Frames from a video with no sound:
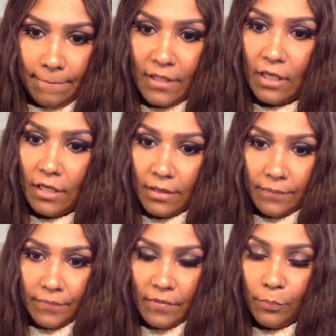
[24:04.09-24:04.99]
Yeah,
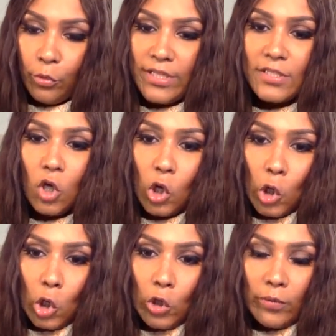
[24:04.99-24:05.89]
the Prince
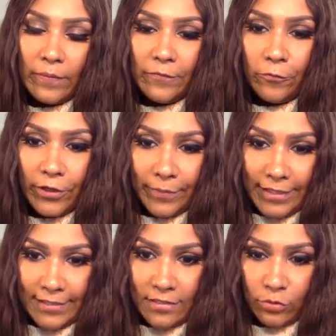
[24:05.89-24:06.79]
Hall
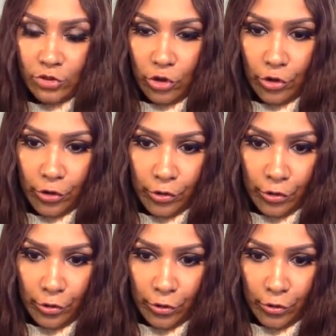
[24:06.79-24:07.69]
Freemasons, which are
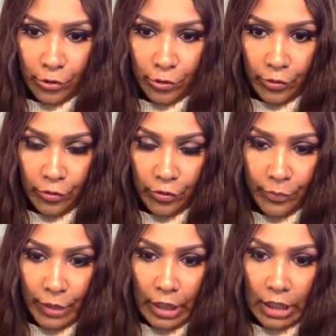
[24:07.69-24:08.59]
the
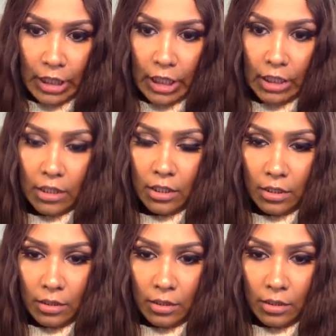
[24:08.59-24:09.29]
melanated